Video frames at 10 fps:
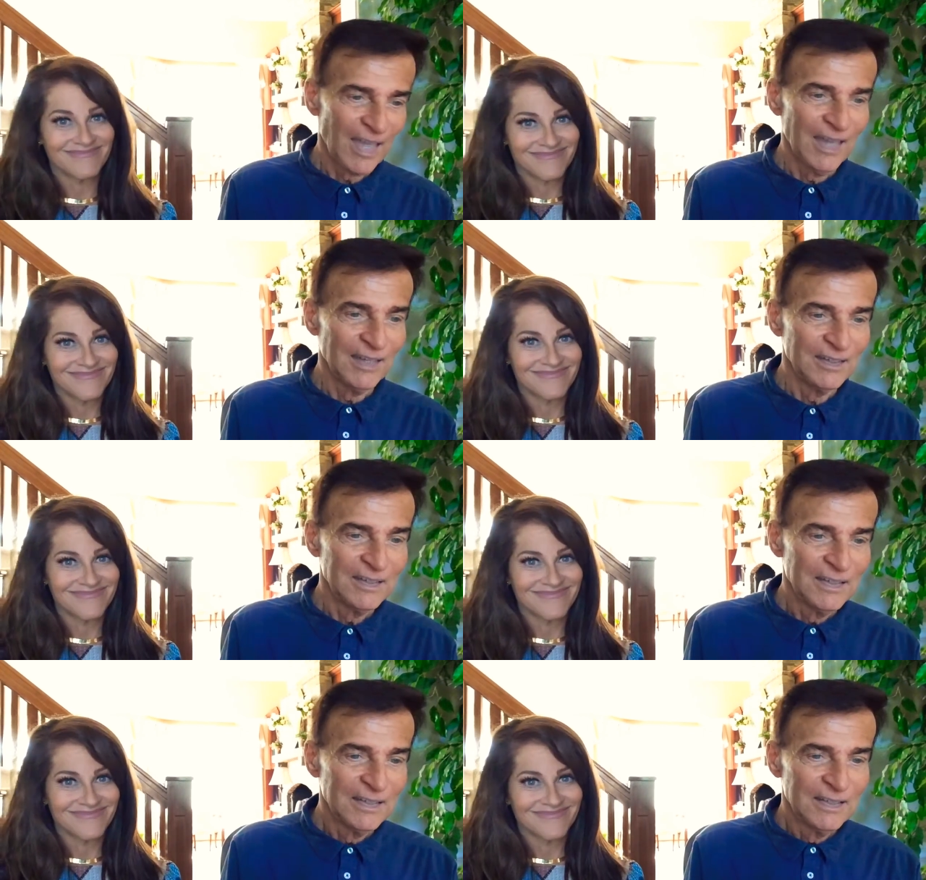Speaker 1: And
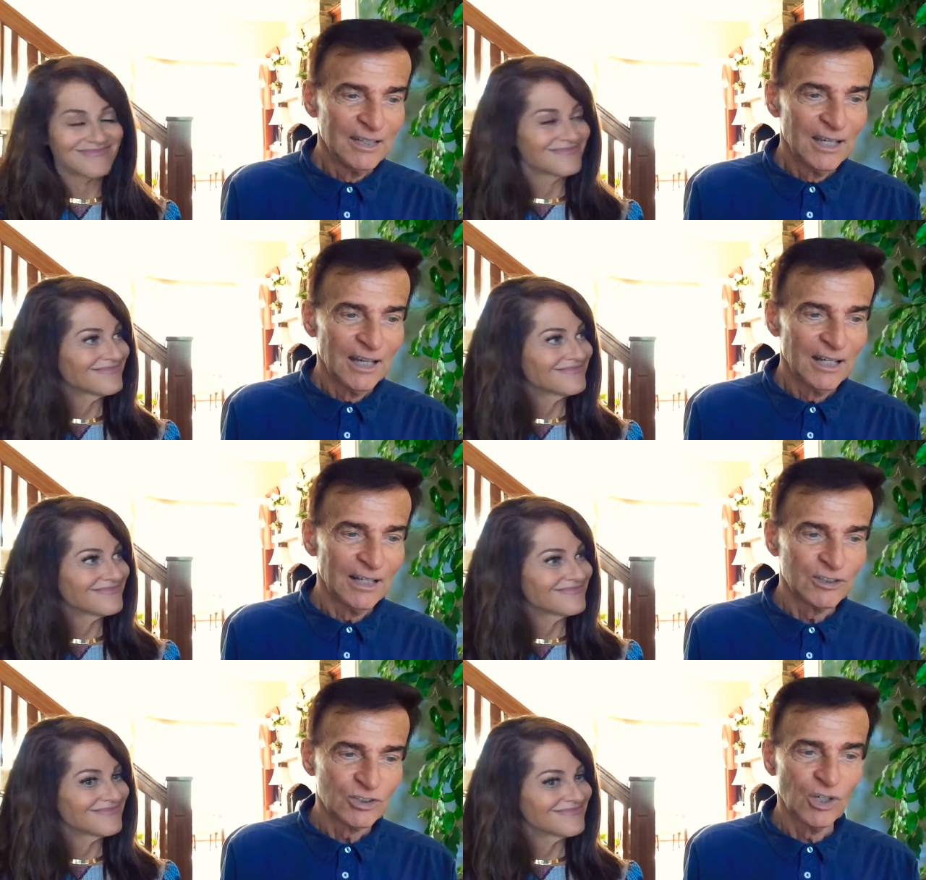
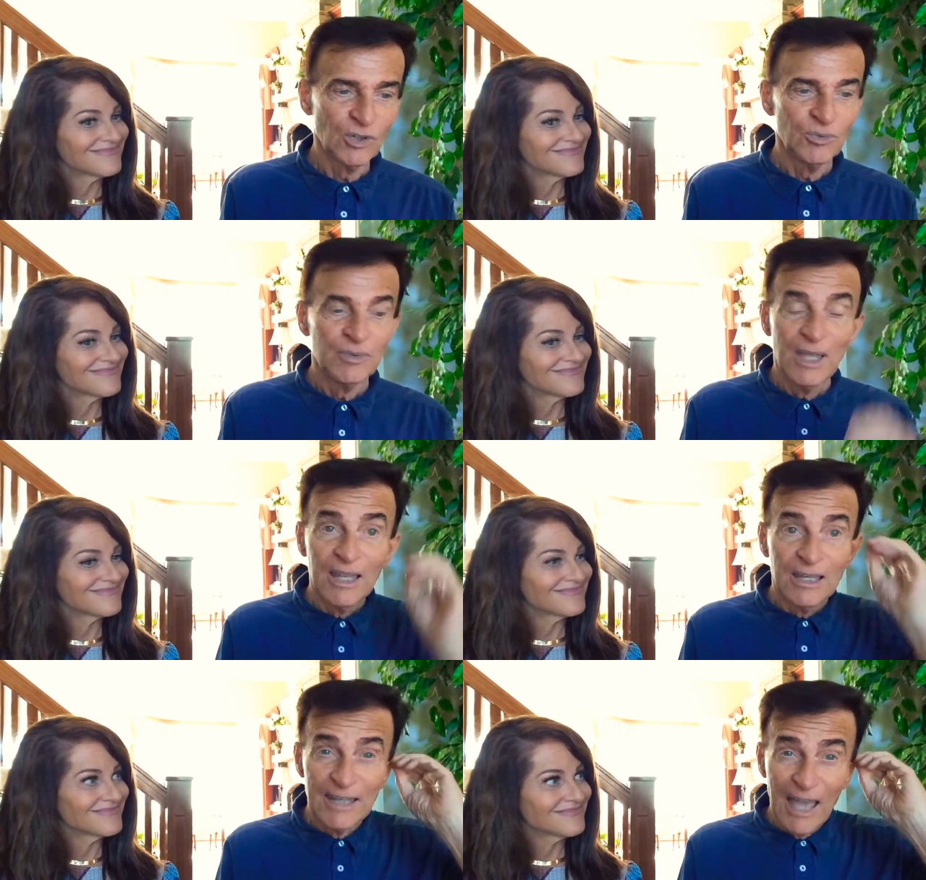uh, so,
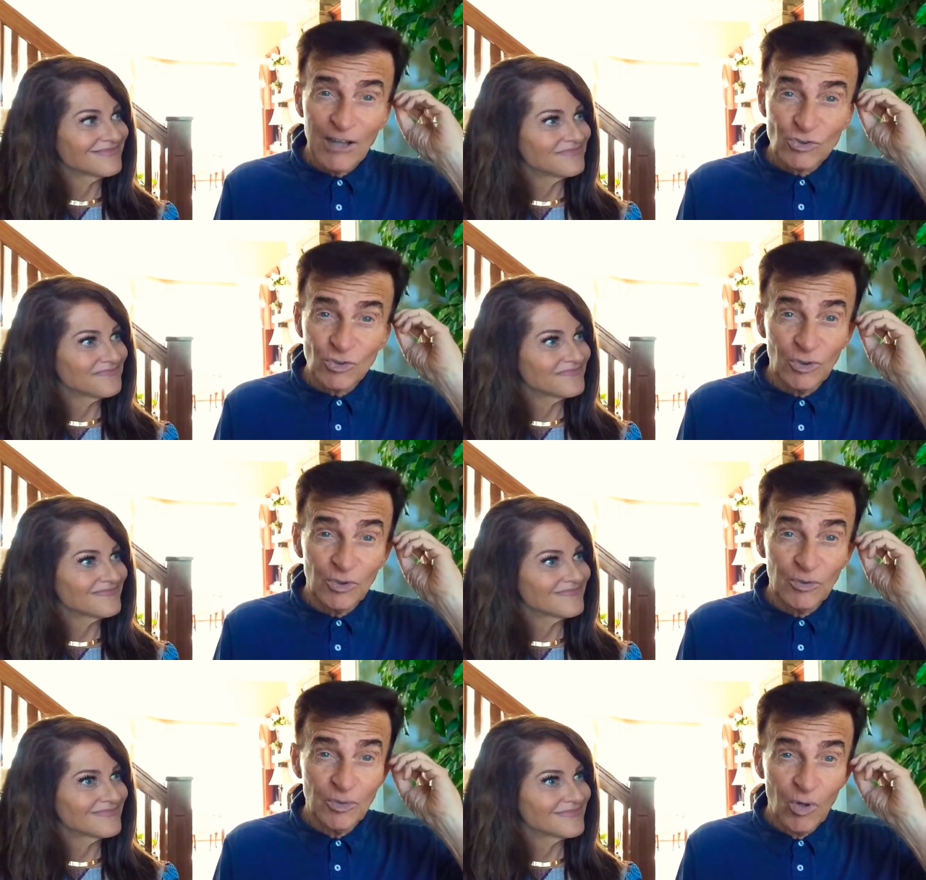
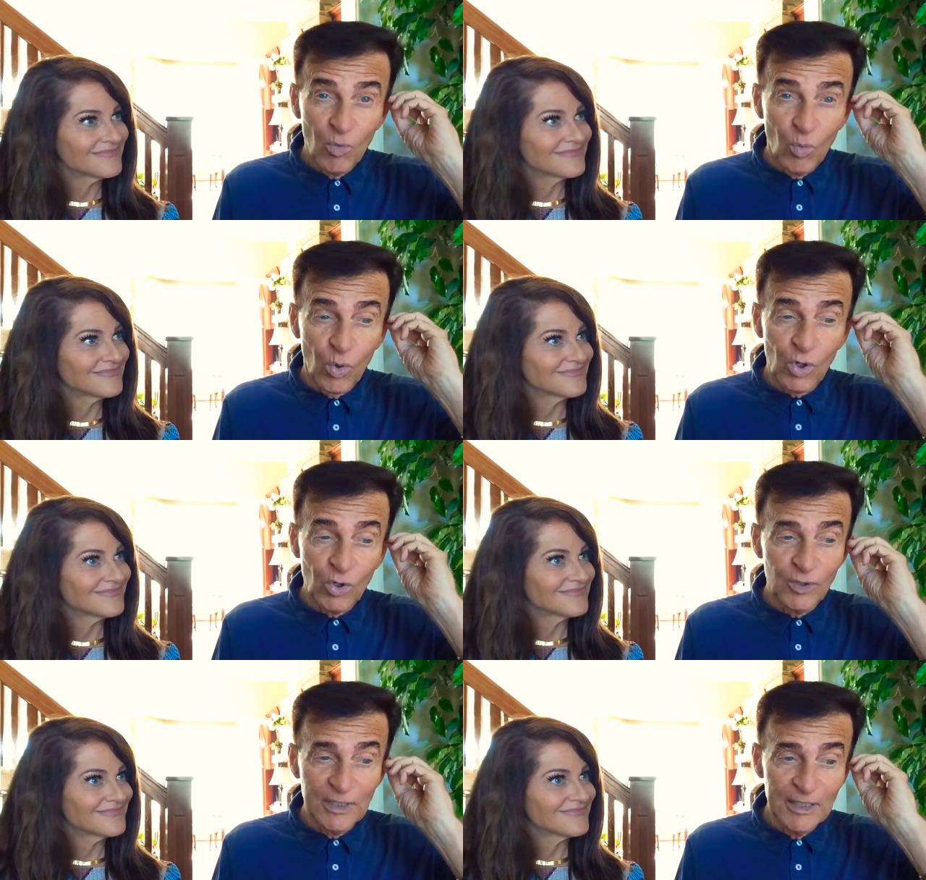natural
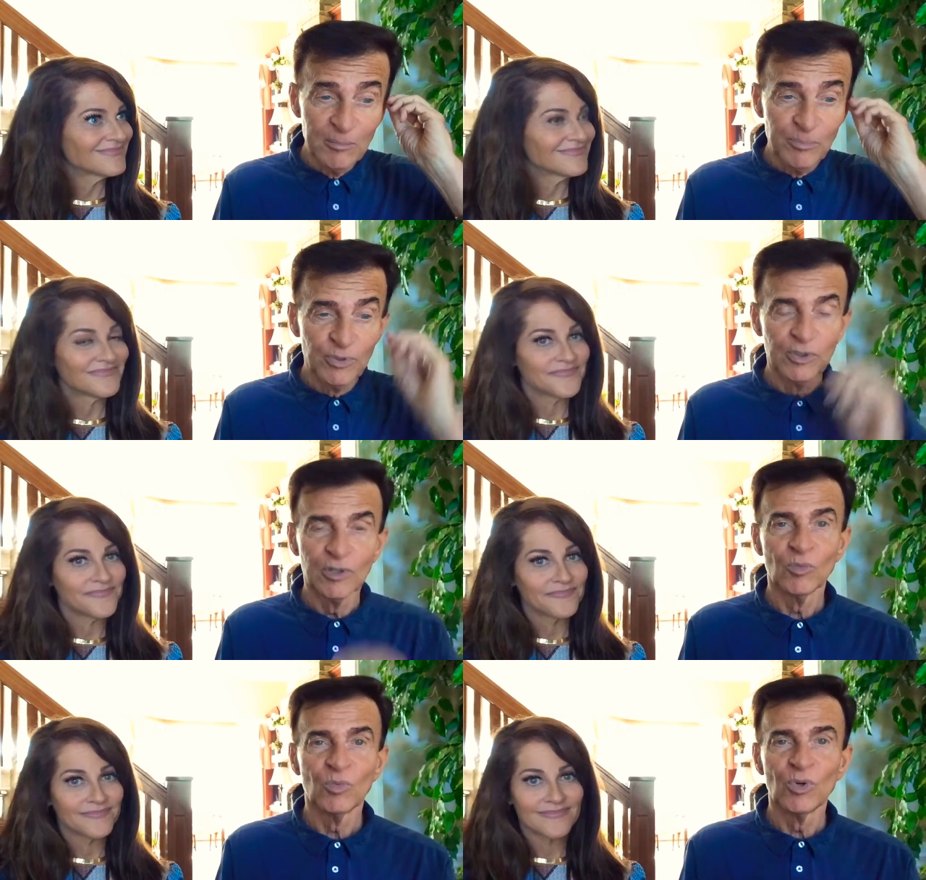world
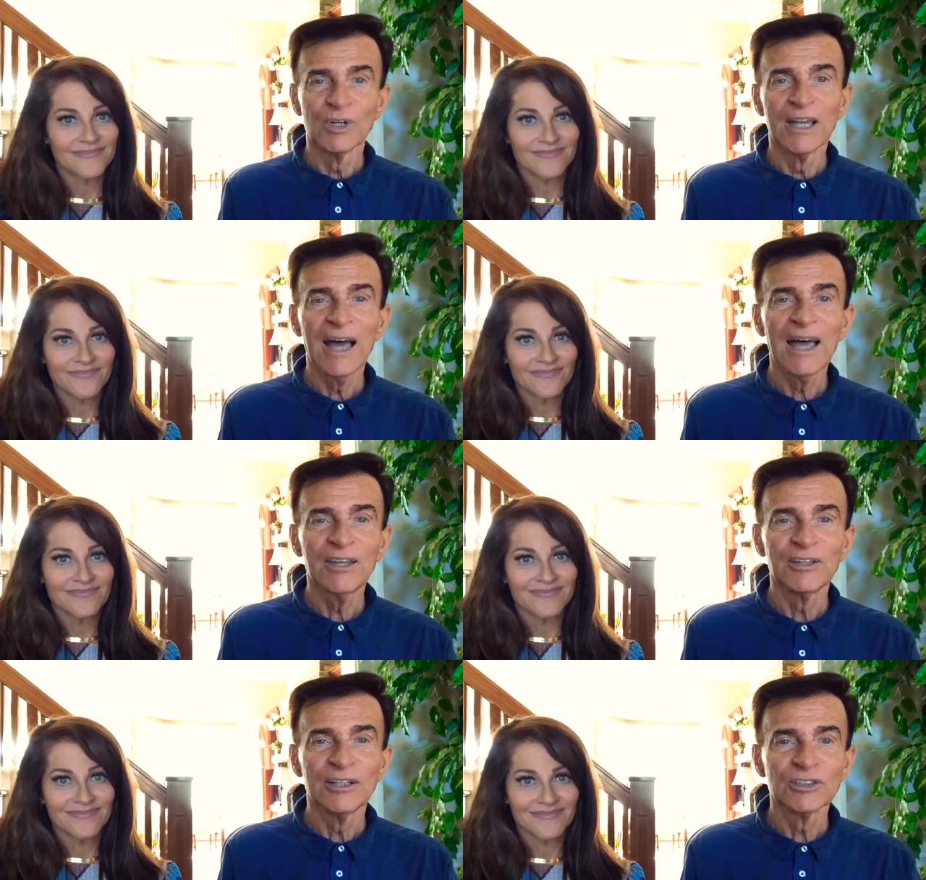input will
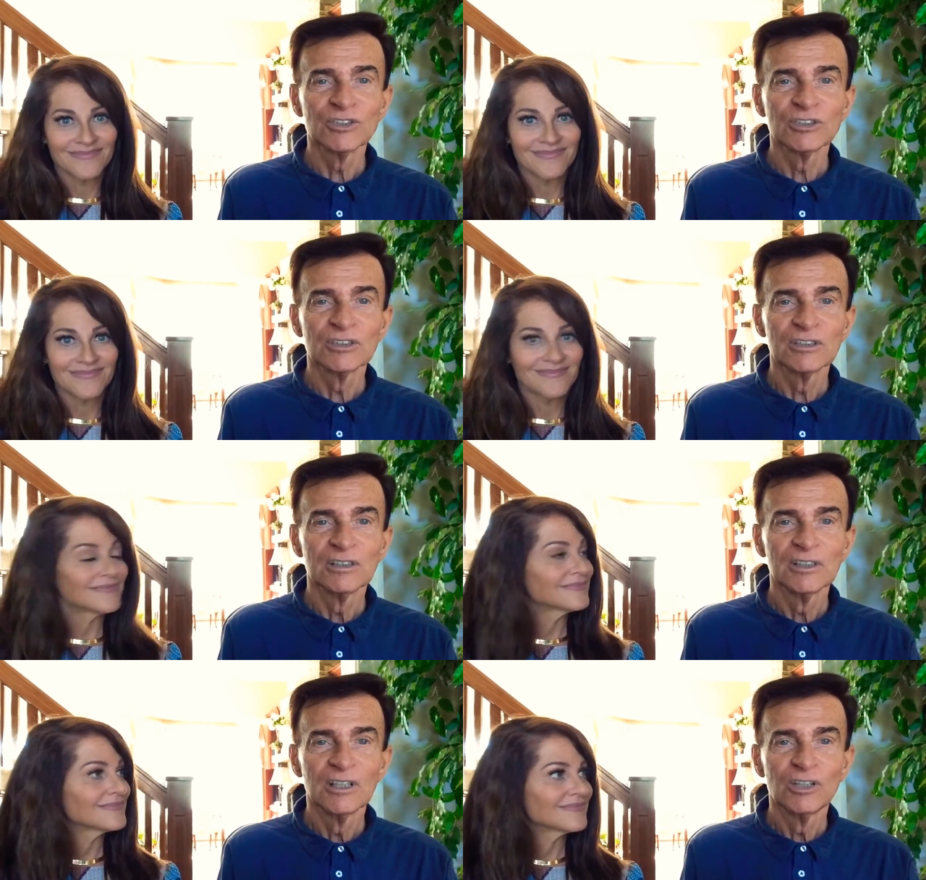guide us
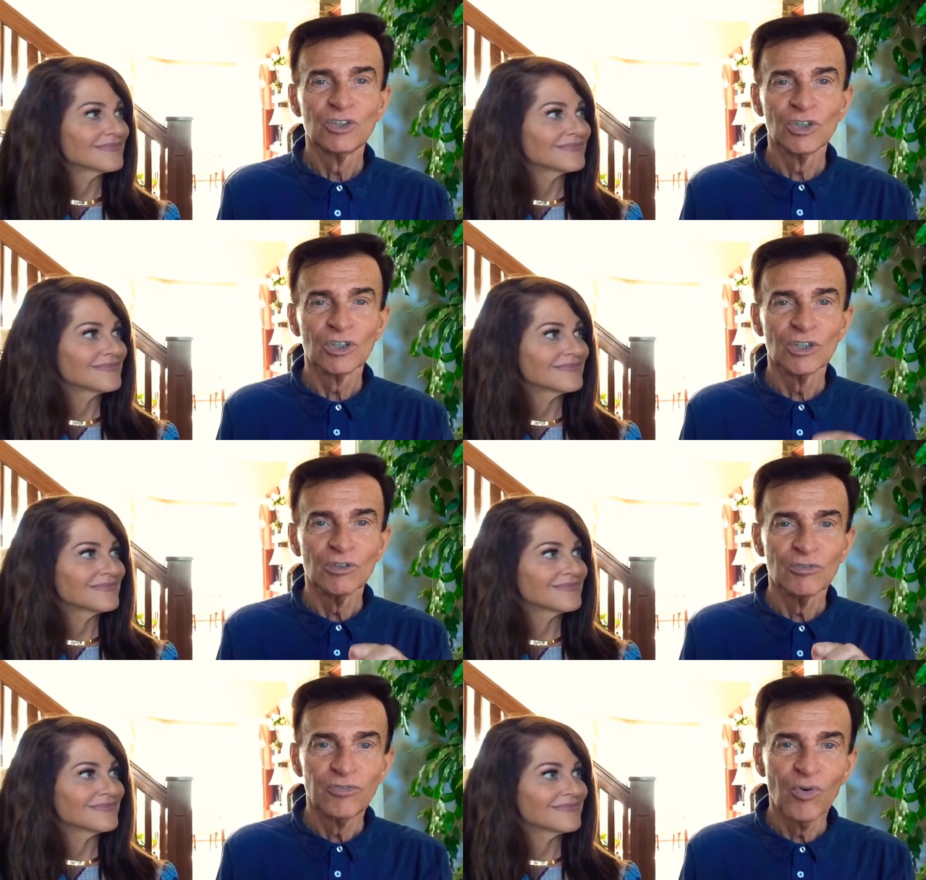to
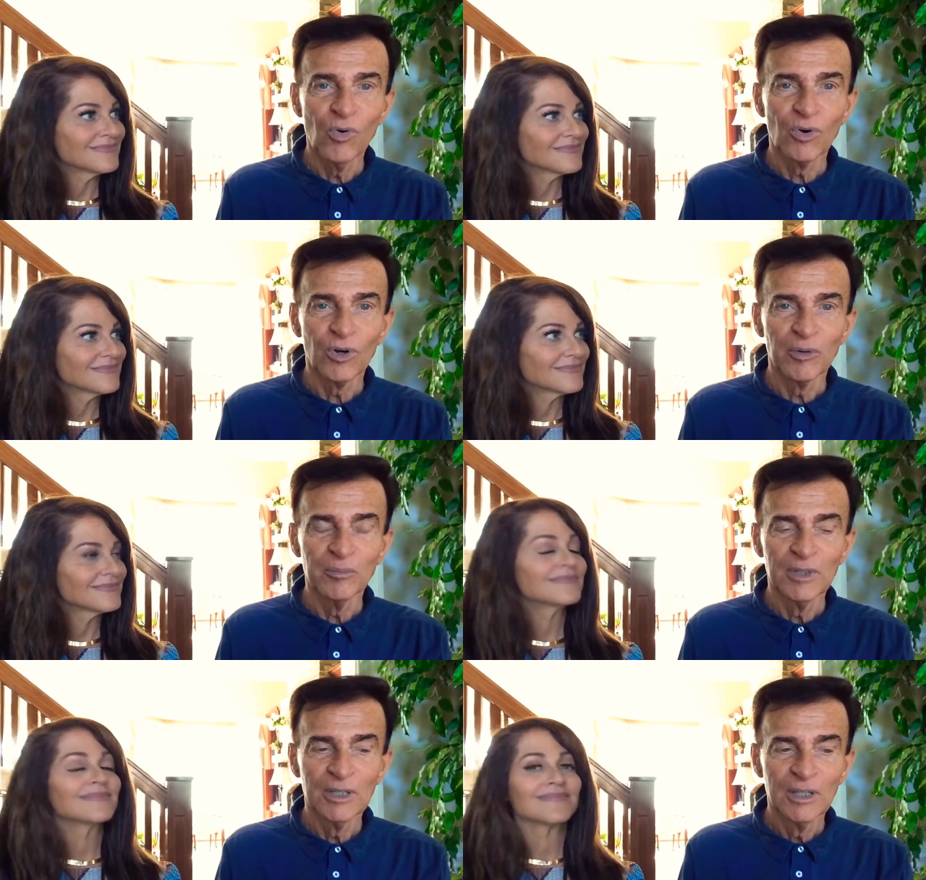conform